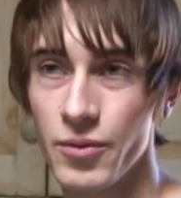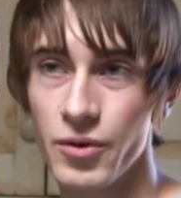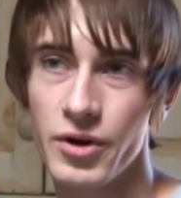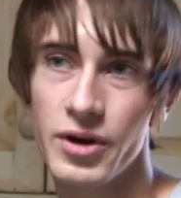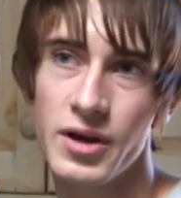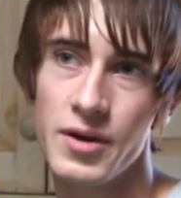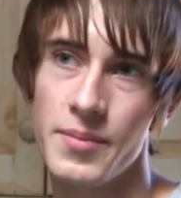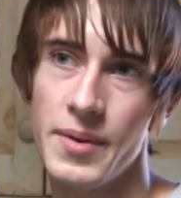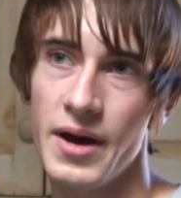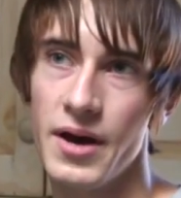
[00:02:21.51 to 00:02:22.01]

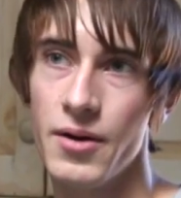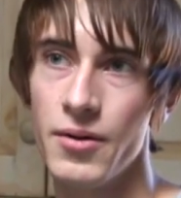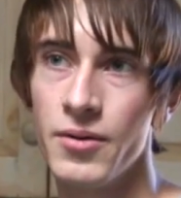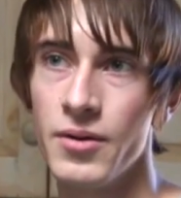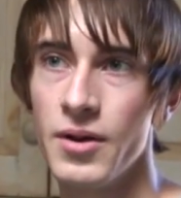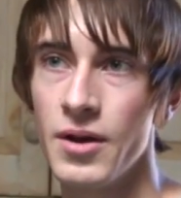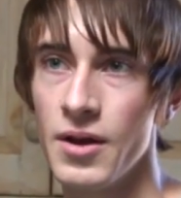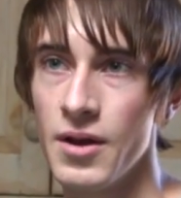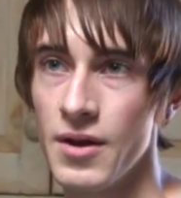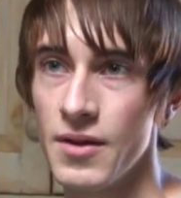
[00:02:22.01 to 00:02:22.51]
worry about
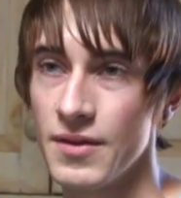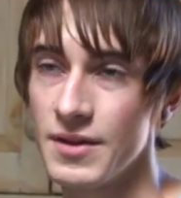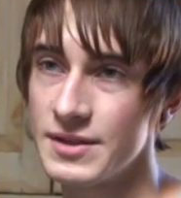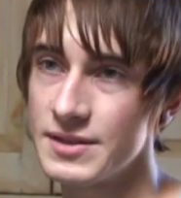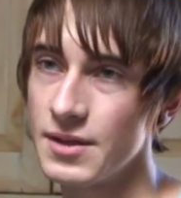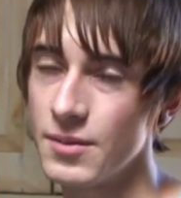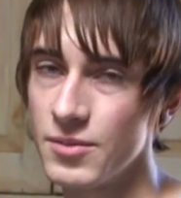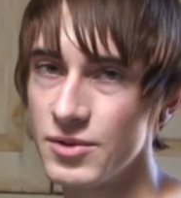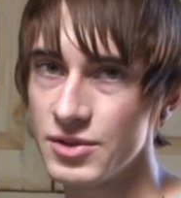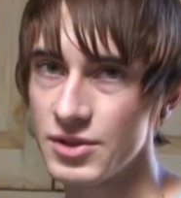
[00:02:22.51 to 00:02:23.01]
that
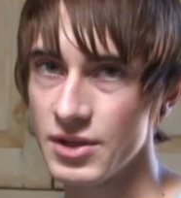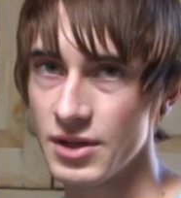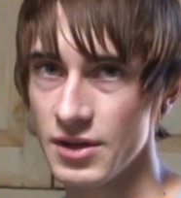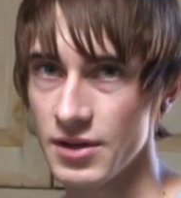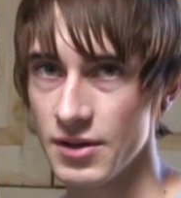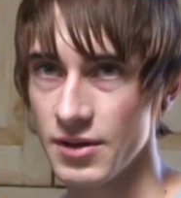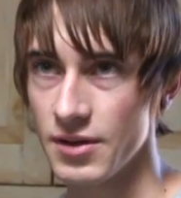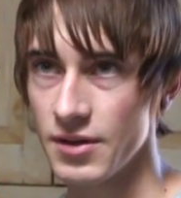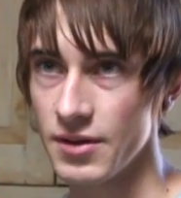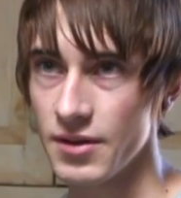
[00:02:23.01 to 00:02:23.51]
someone's
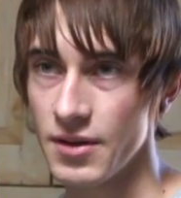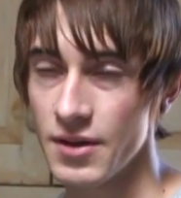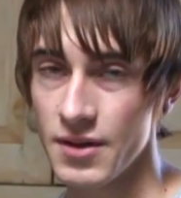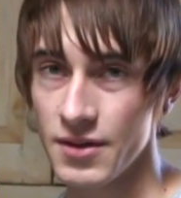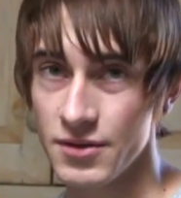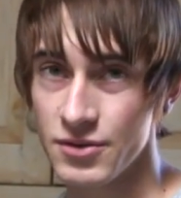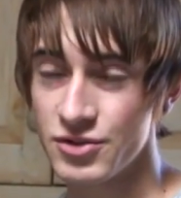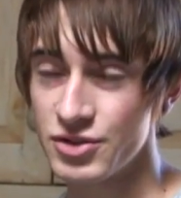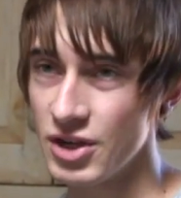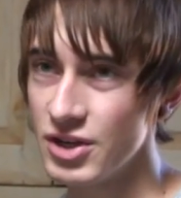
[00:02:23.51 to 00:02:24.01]
gonna
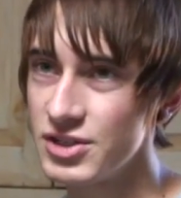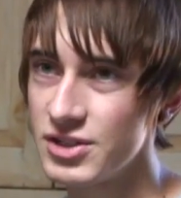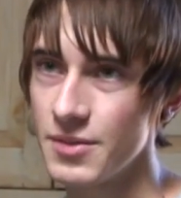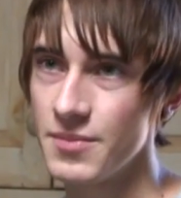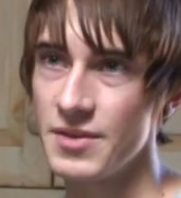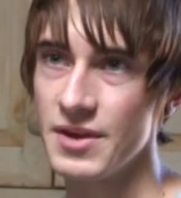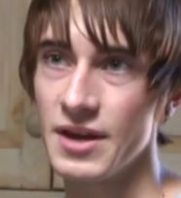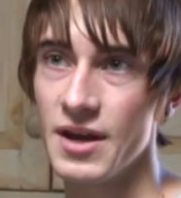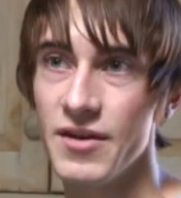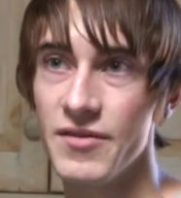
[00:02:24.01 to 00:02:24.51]
judge
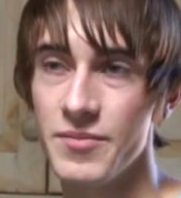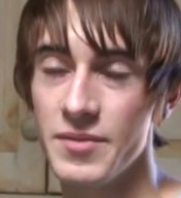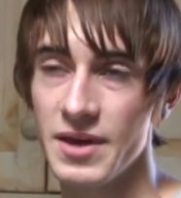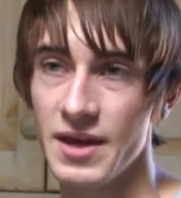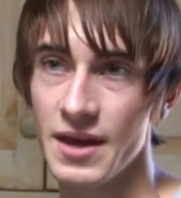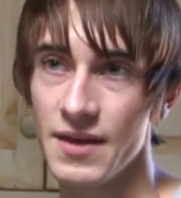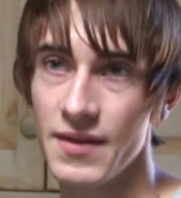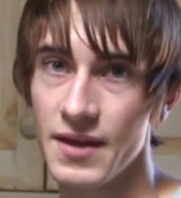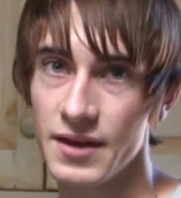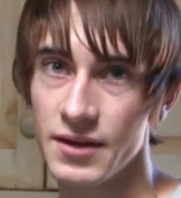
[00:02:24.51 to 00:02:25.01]
something of me
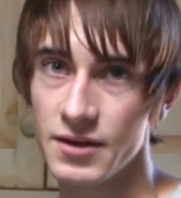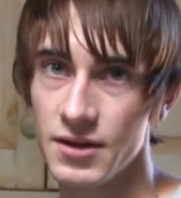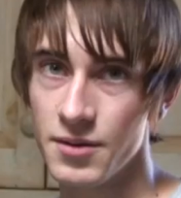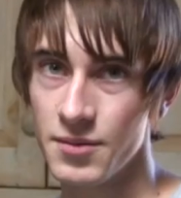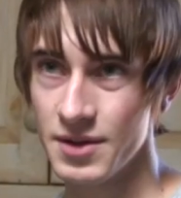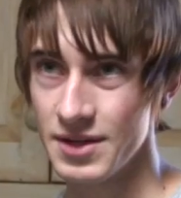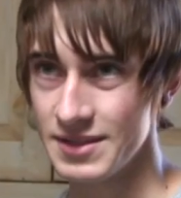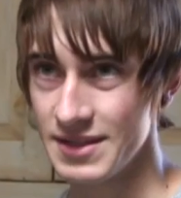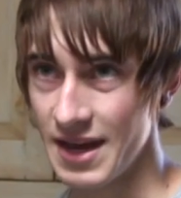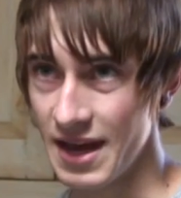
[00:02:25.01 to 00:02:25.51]
and then come
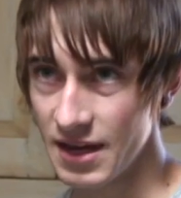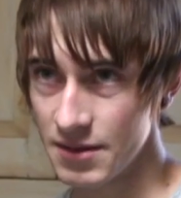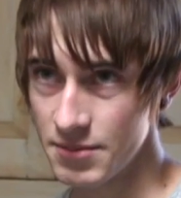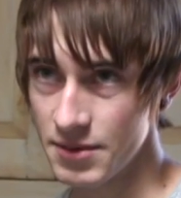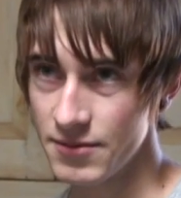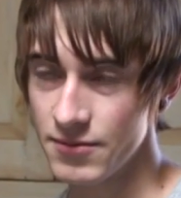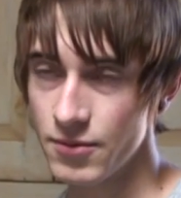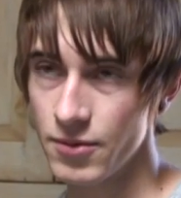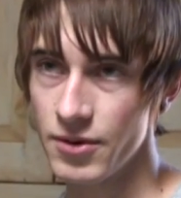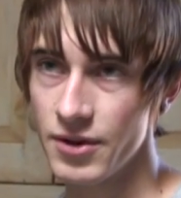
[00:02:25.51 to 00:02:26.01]
and attack me
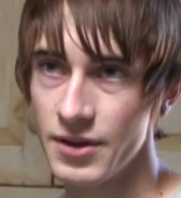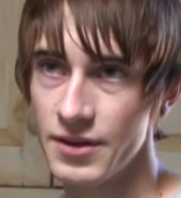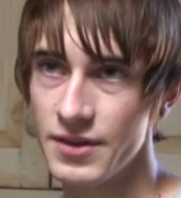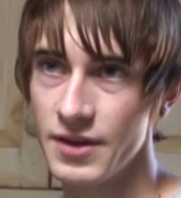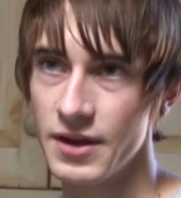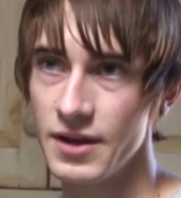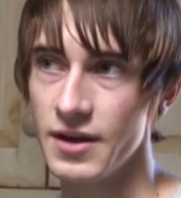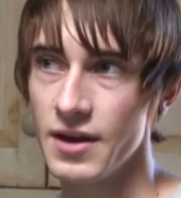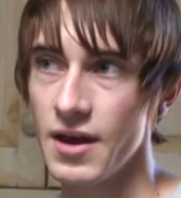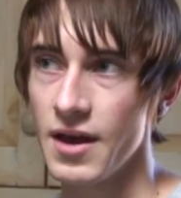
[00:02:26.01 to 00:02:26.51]
for it.
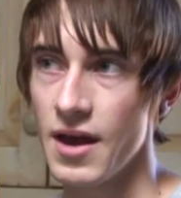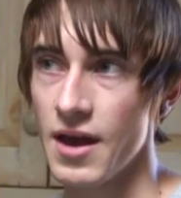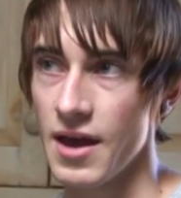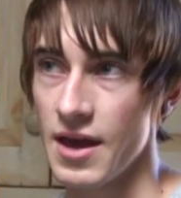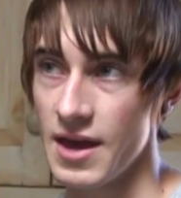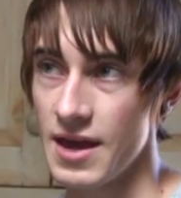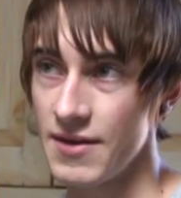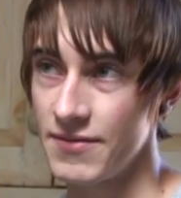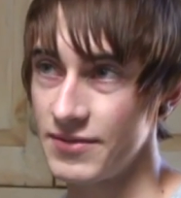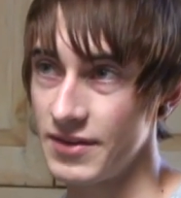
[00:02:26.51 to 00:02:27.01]
That
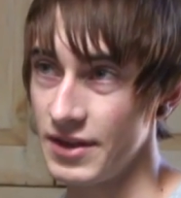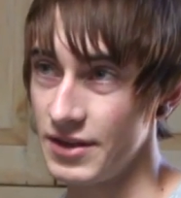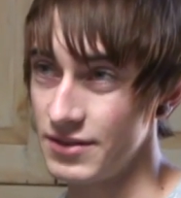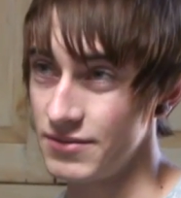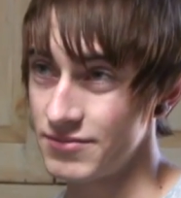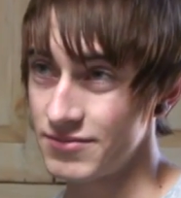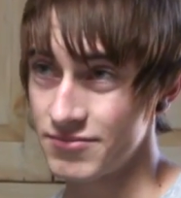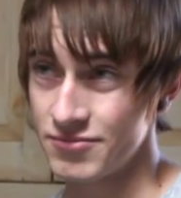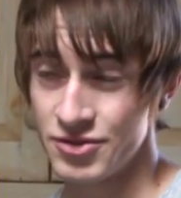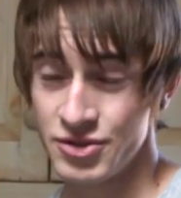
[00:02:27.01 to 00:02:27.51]
if they
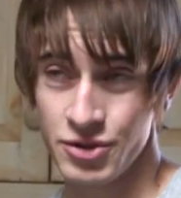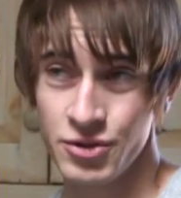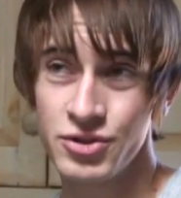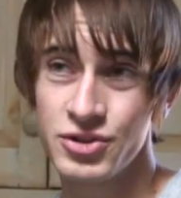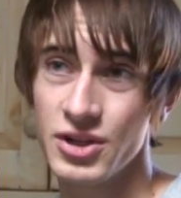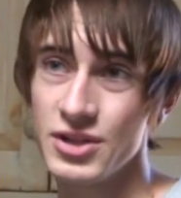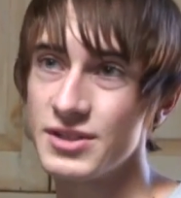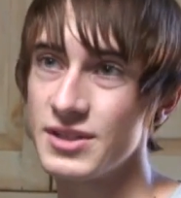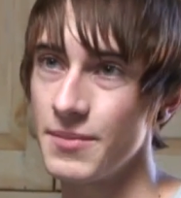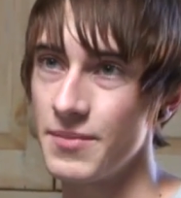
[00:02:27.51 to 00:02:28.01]
do
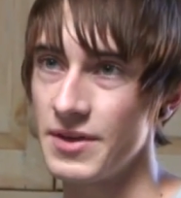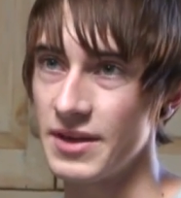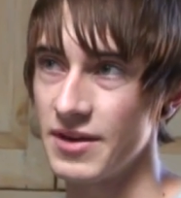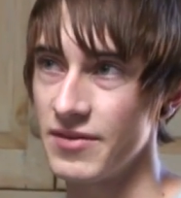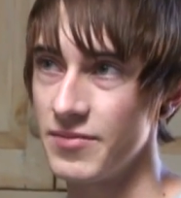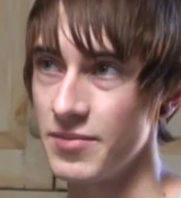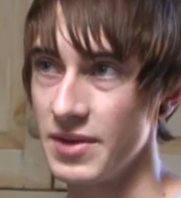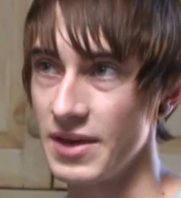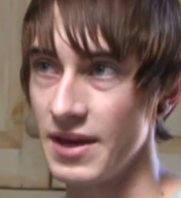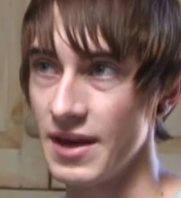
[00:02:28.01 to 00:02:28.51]
judge something
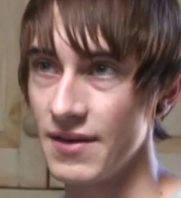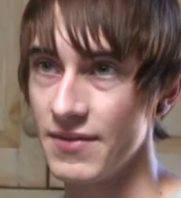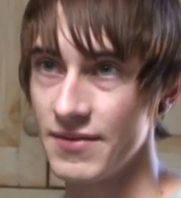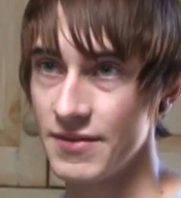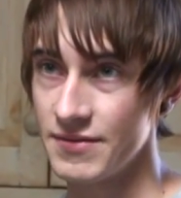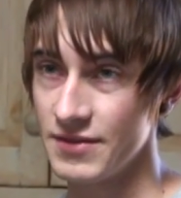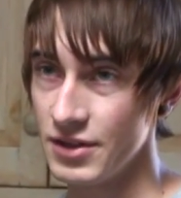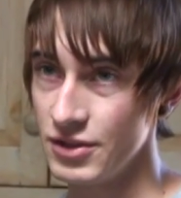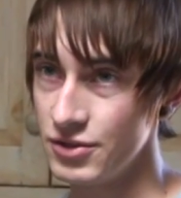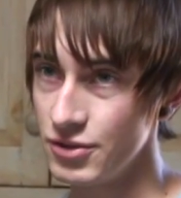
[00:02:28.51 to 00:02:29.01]
of me and
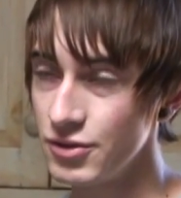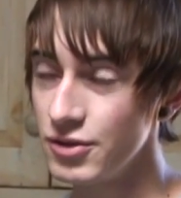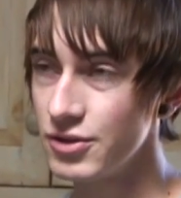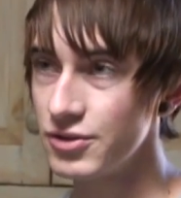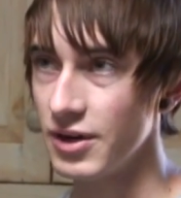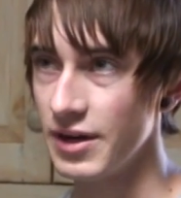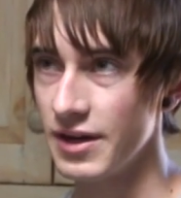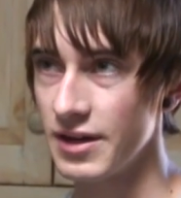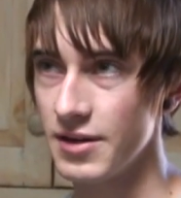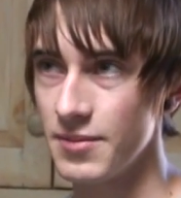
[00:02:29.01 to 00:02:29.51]
if they do
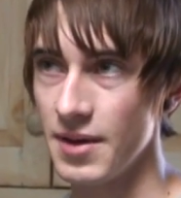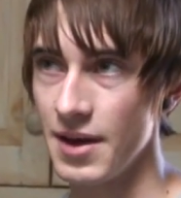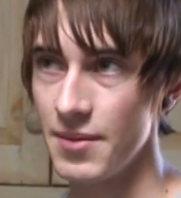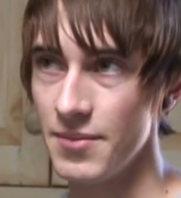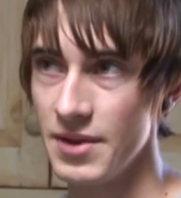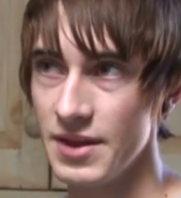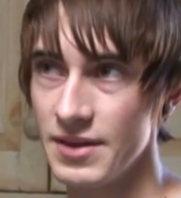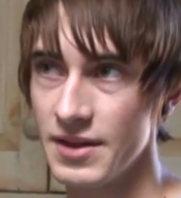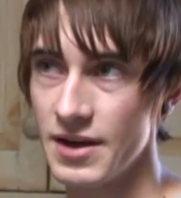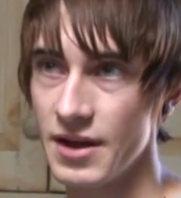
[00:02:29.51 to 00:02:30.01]
try to come at
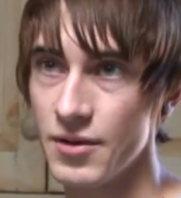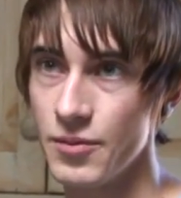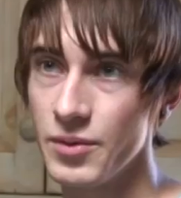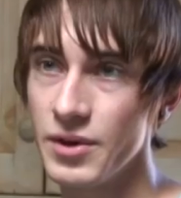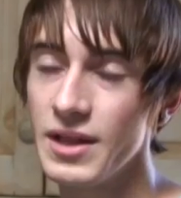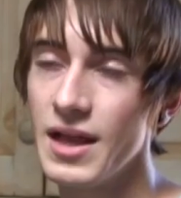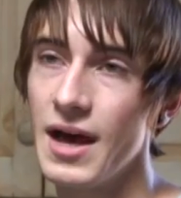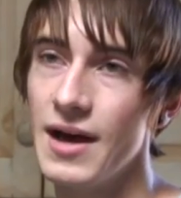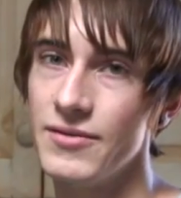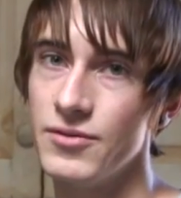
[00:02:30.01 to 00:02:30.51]
me, that I
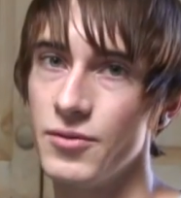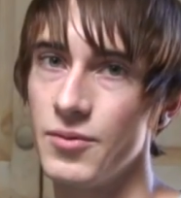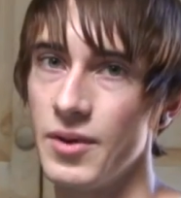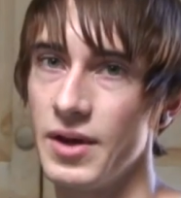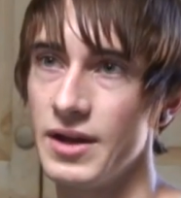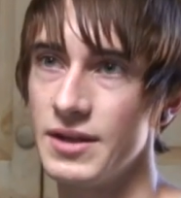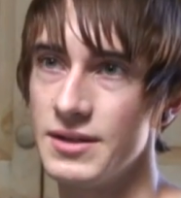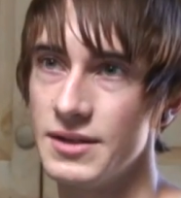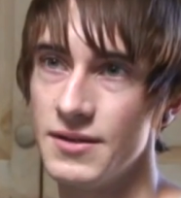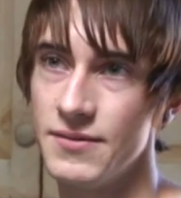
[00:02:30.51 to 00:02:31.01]
will have a
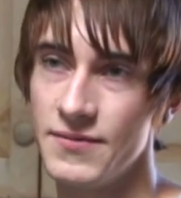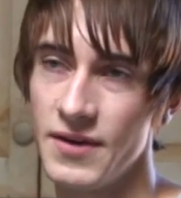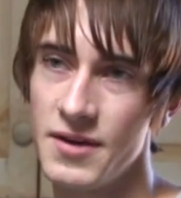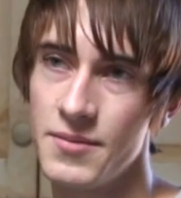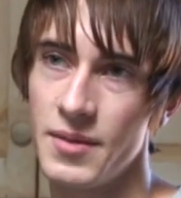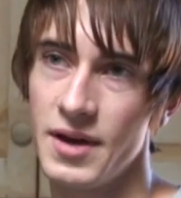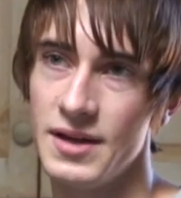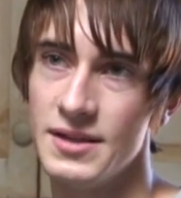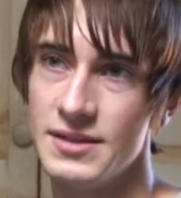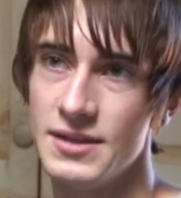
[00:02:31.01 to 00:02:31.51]
way to defend
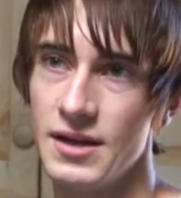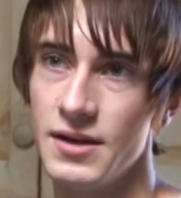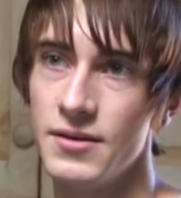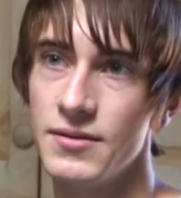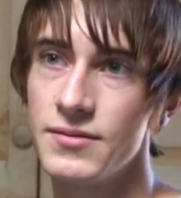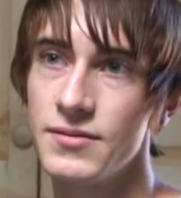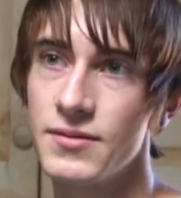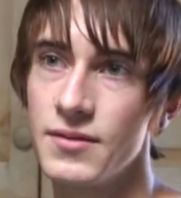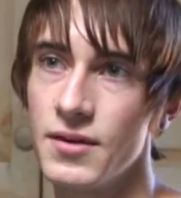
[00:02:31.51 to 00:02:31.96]
myself.